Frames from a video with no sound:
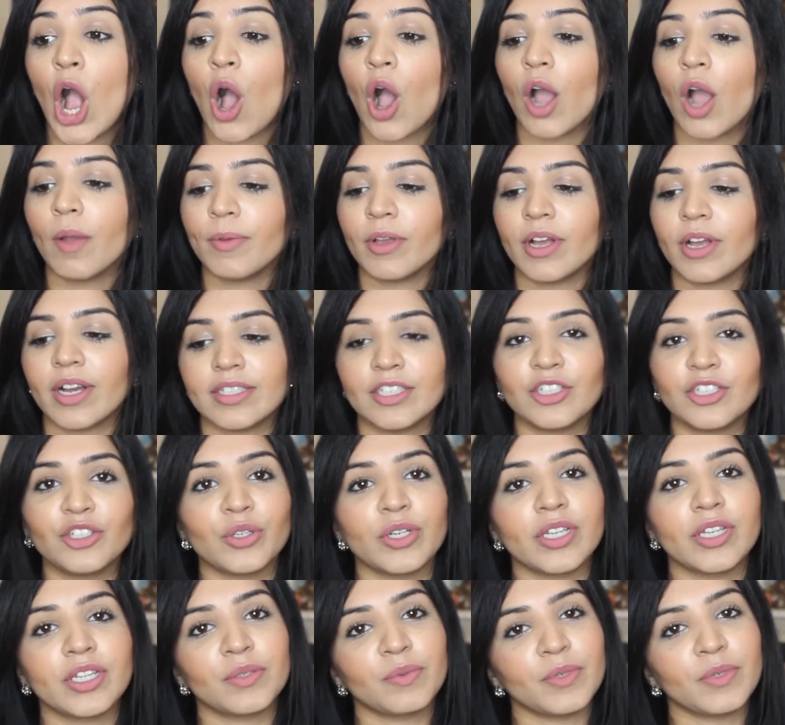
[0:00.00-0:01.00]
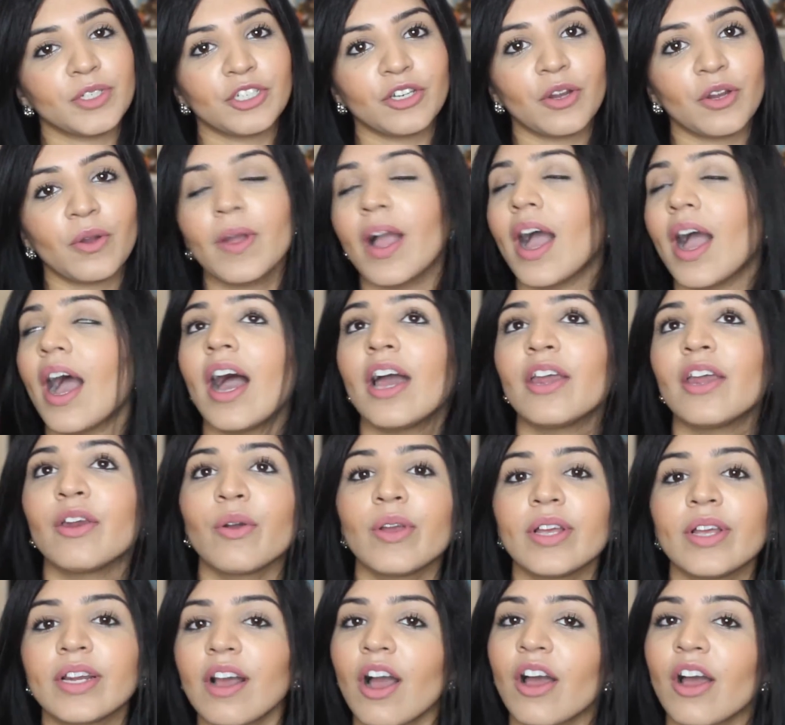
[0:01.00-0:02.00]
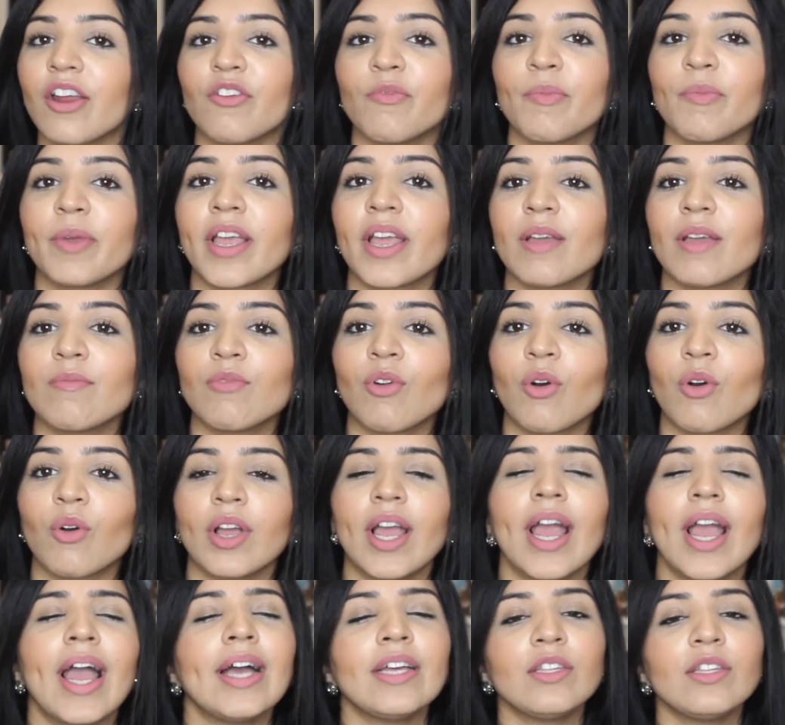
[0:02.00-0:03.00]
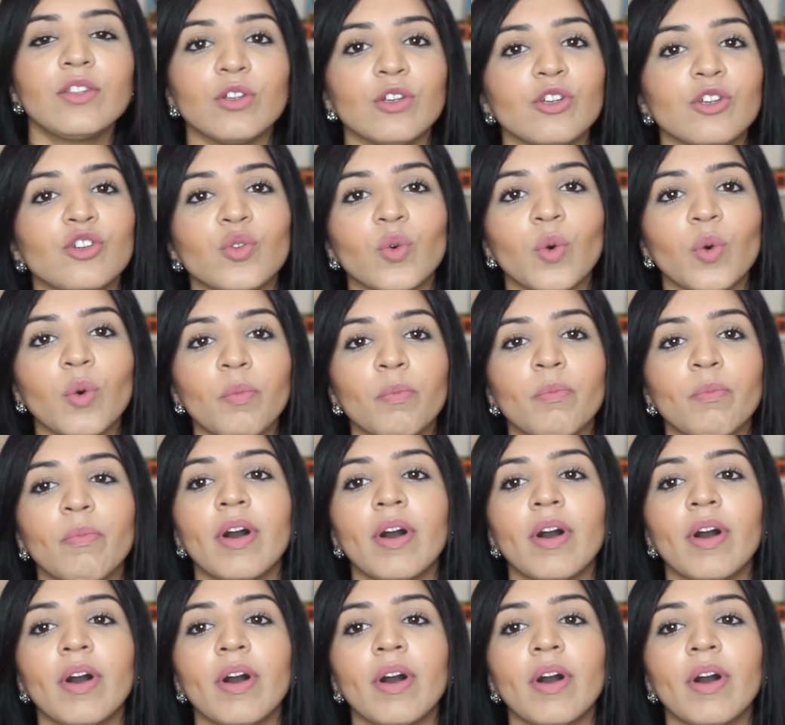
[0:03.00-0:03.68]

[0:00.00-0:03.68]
Hope you guys enjoyed this video. I know it kind of became long as usual,